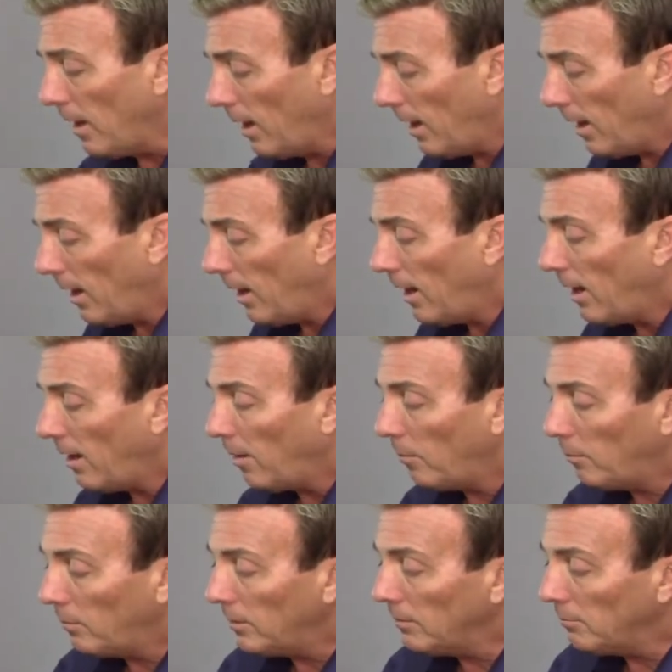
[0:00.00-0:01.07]

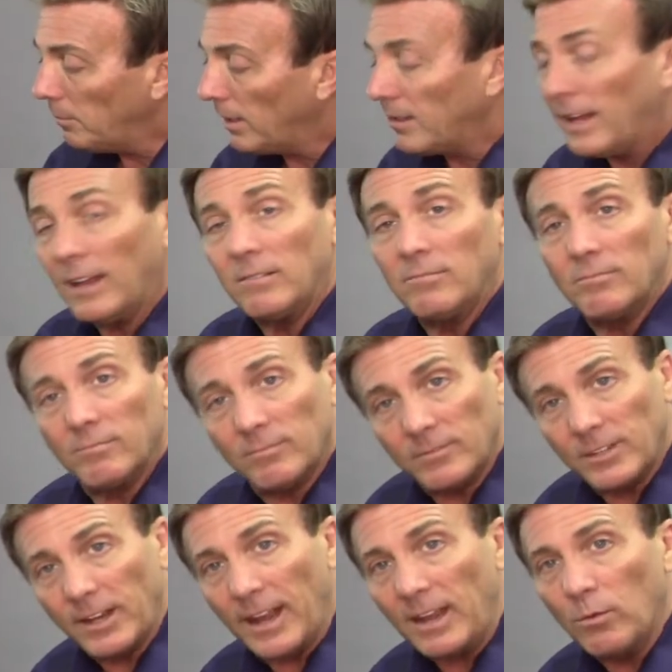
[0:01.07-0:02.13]
But again,
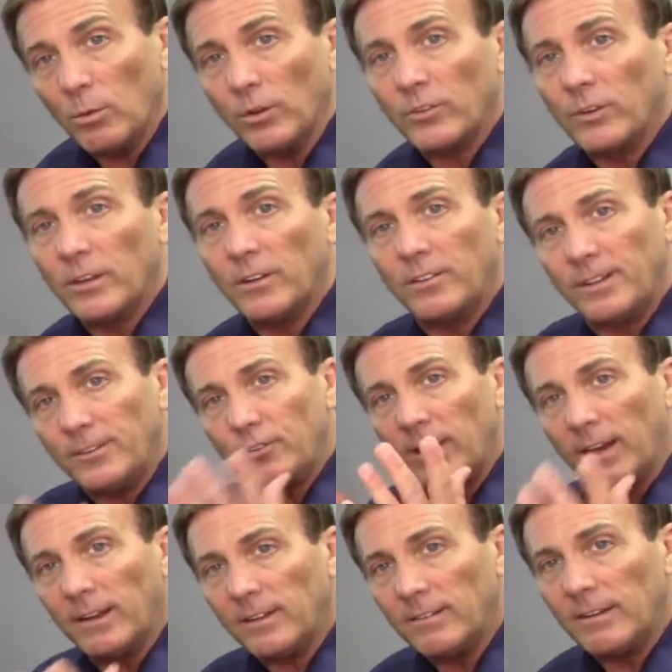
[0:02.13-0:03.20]
today we're just going to teach you
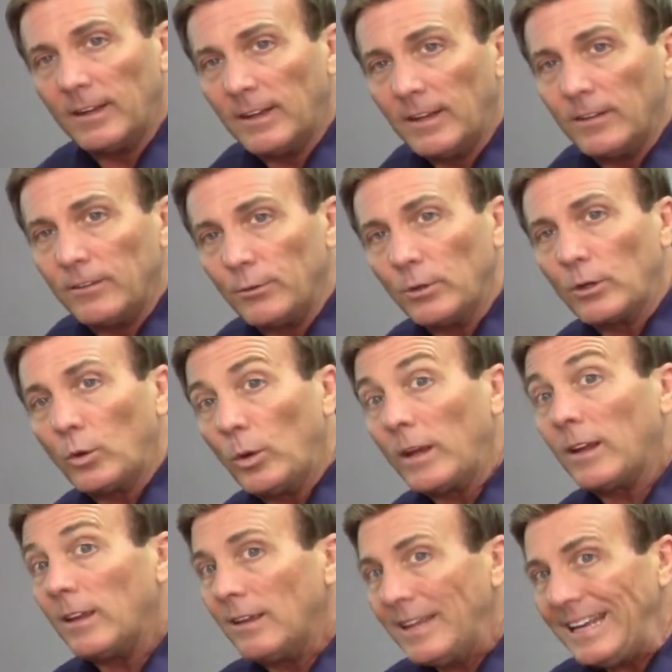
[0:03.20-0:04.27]
how to do a
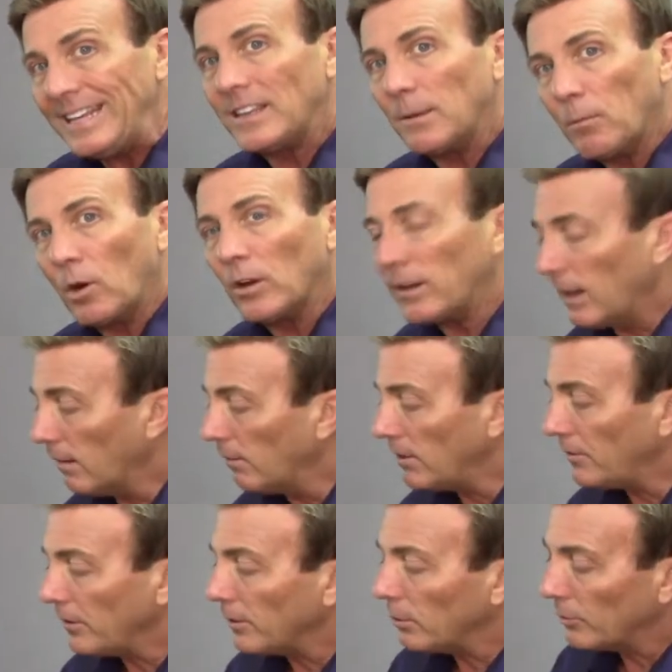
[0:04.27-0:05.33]
quick hit the mark
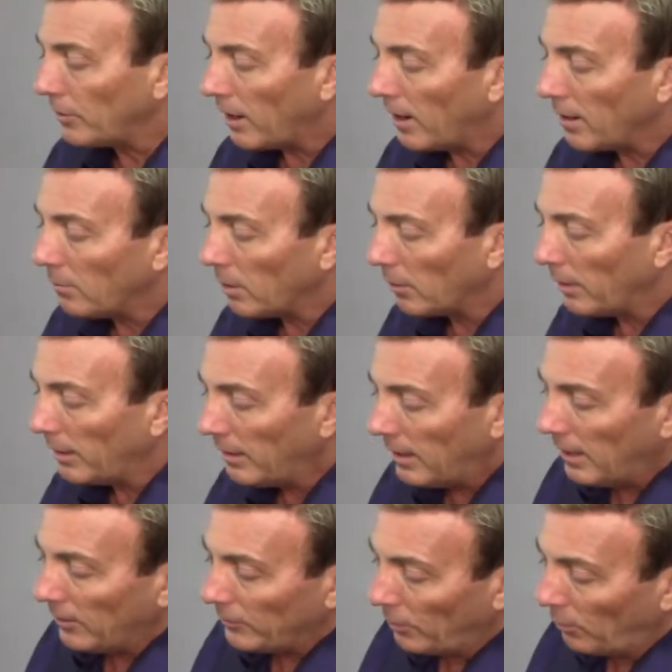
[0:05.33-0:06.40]
every single time, all right?
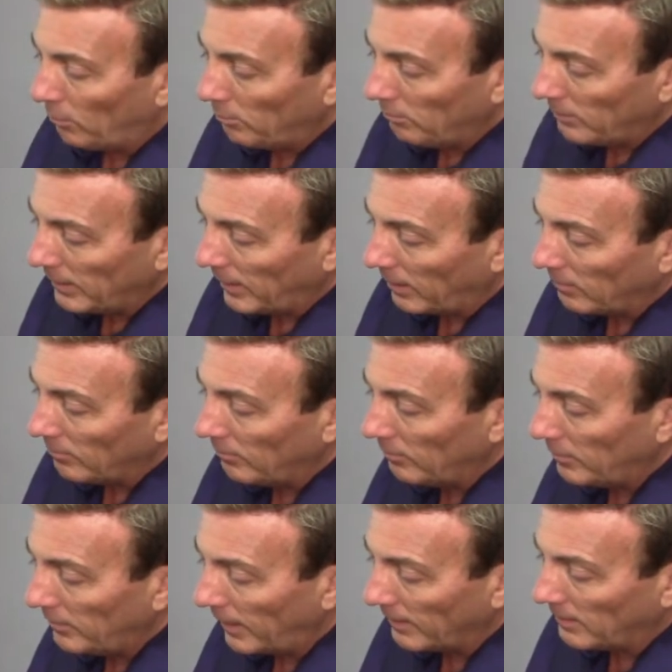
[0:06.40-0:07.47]
So again,
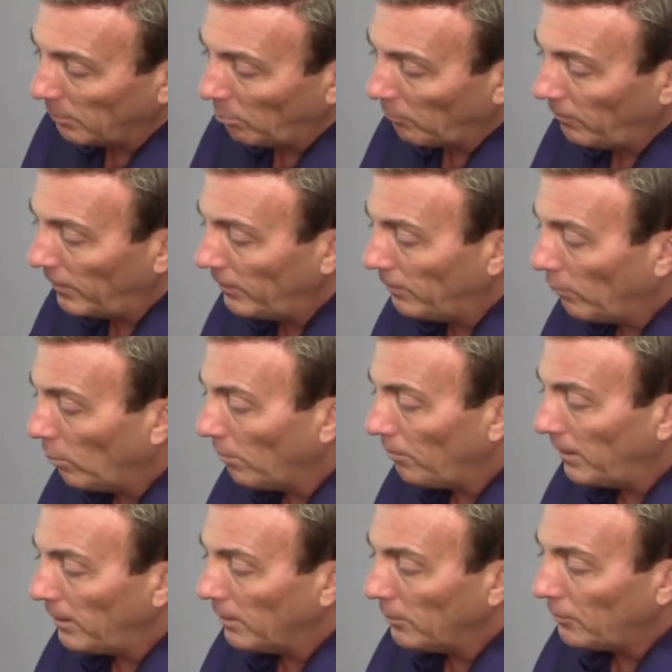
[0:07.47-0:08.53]
take the four
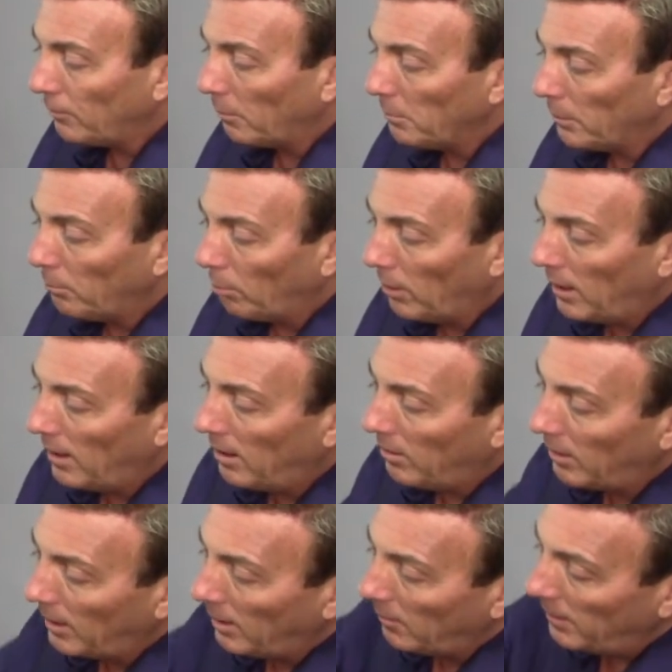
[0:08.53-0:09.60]
fingers from the
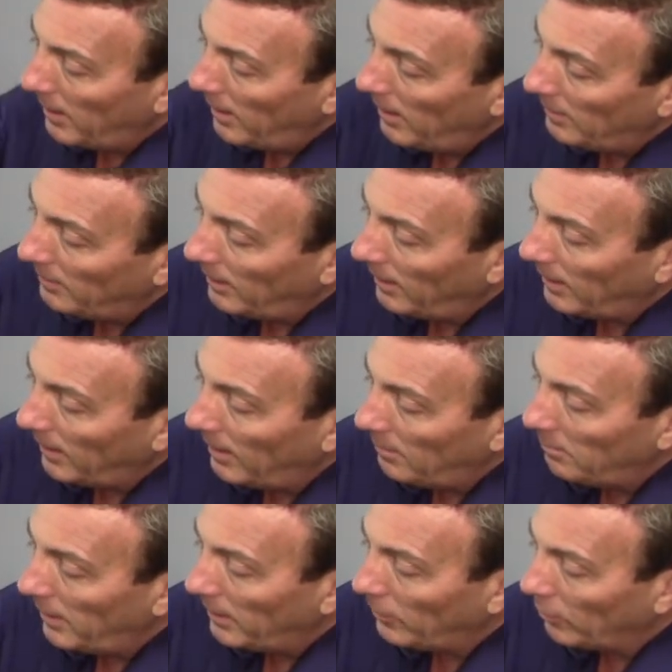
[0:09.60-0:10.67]
brow and take
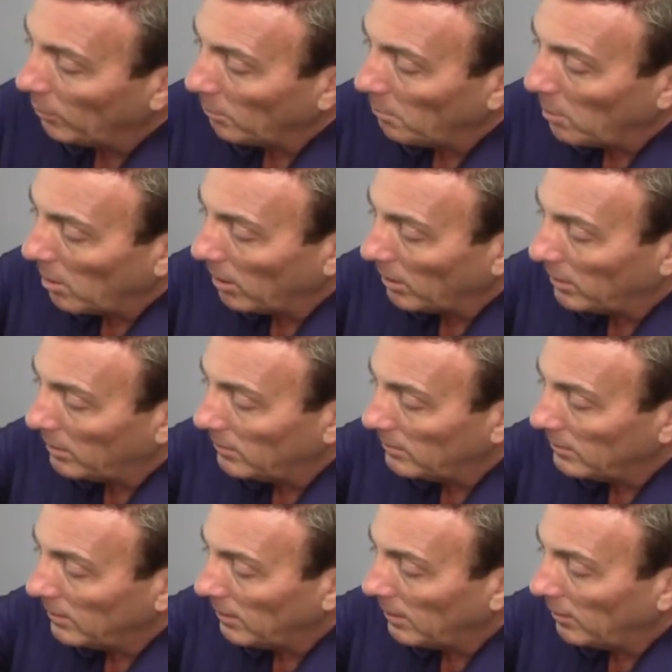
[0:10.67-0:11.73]
and make your mark.
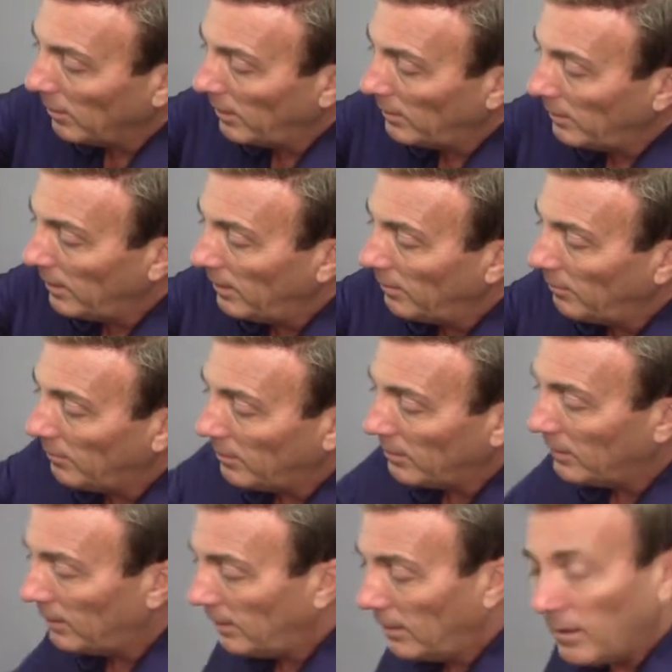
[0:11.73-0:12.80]
All right, and
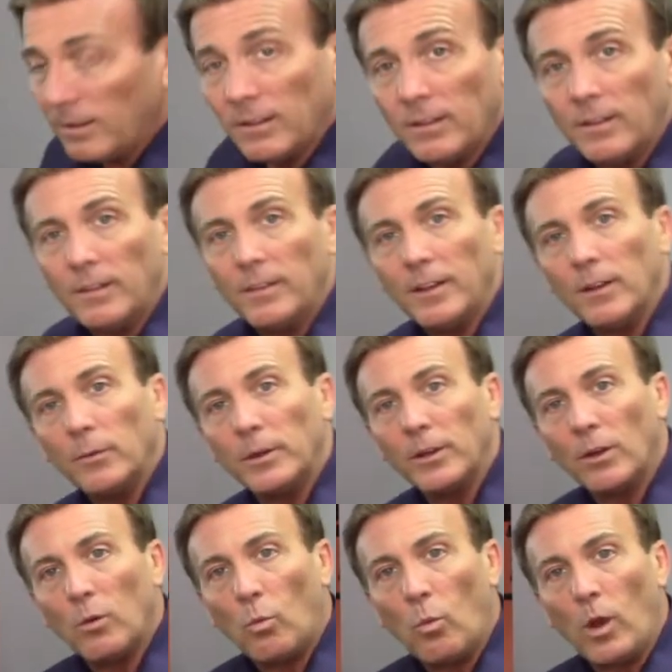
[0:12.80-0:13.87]
there we
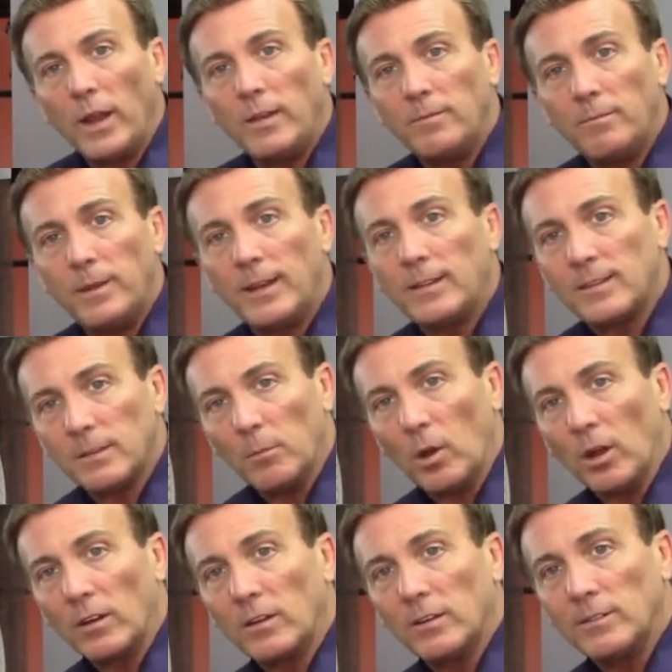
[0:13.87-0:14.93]
go. White makes the
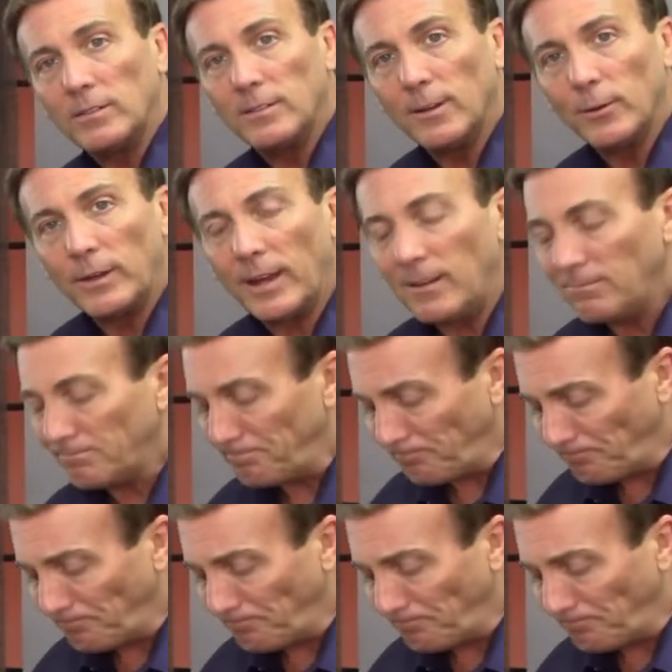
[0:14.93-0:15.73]
mark, okay?